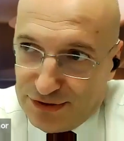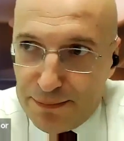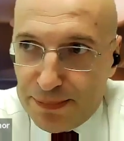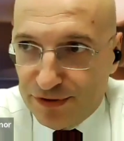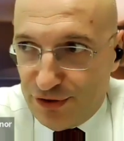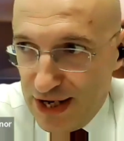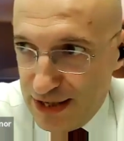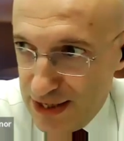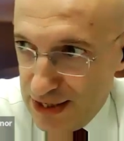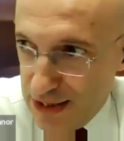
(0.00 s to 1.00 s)
Trump has
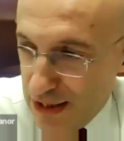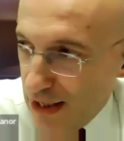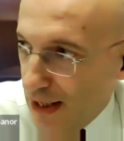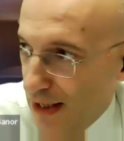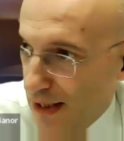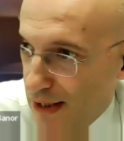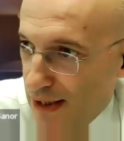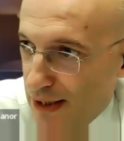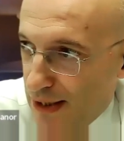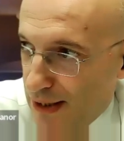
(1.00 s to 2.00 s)
already
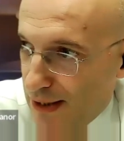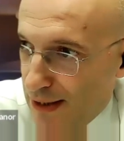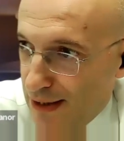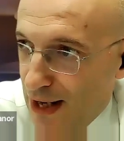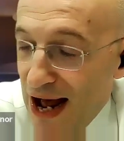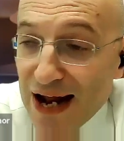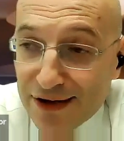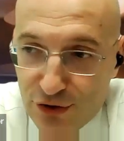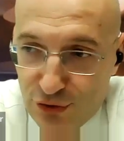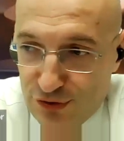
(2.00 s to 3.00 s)

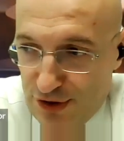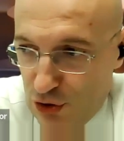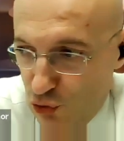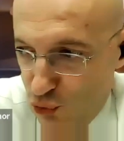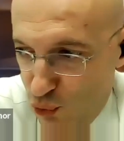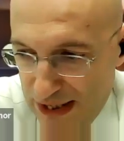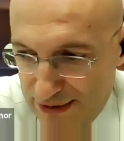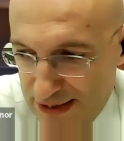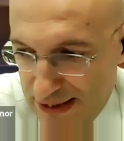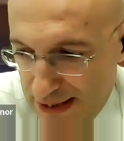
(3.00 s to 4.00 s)
argued
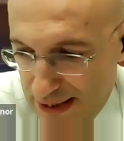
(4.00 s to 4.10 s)
with